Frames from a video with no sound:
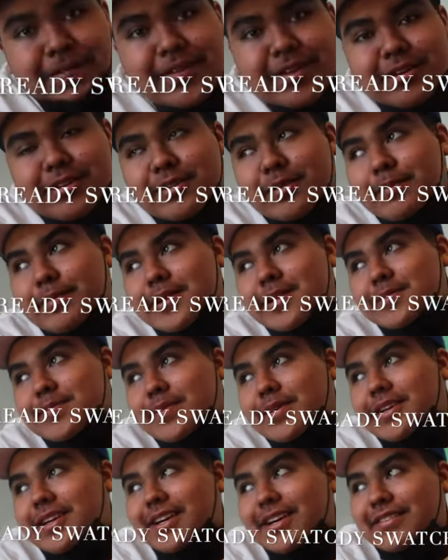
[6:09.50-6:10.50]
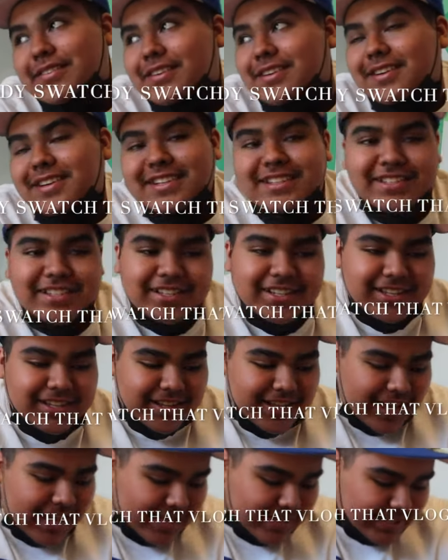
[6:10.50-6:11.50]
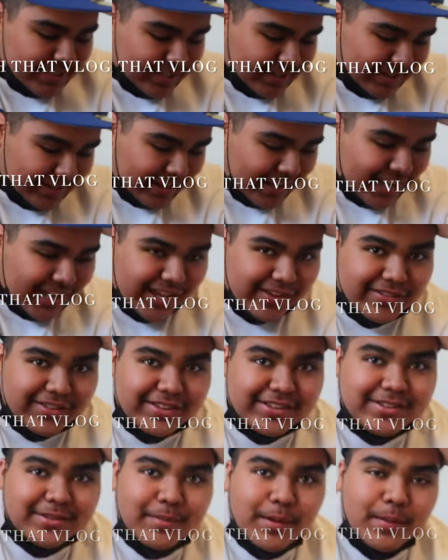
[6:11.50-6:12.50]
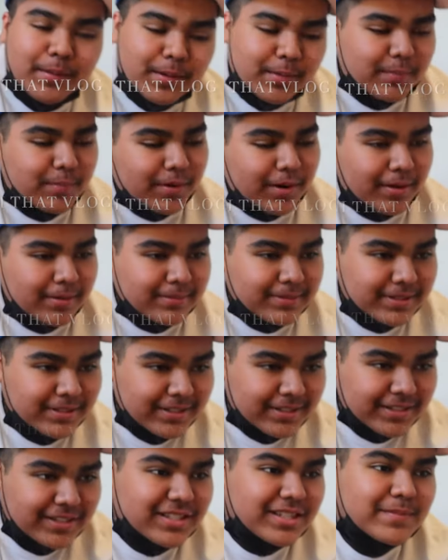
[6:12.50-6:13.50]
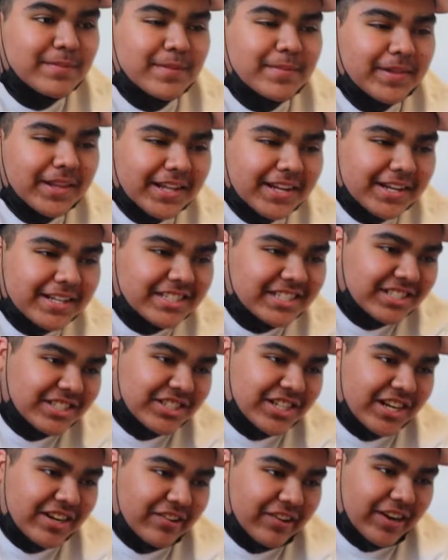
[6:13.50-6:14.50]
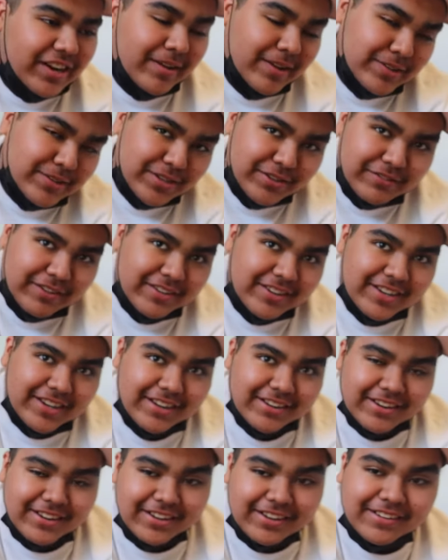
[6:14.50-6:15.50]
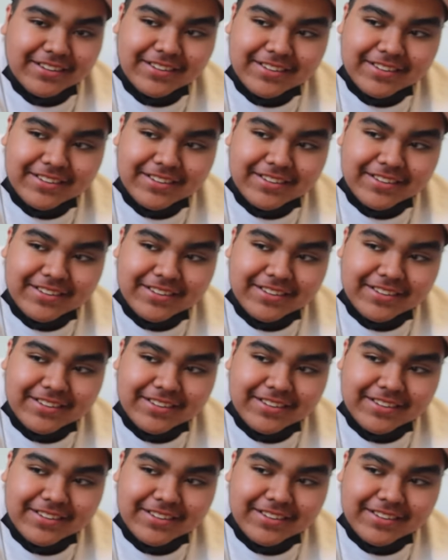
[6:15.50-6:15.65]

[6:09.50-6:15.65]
It was the best party ever. Hands down, I give it to my mom, props. She's been planning it since January. I just found out now.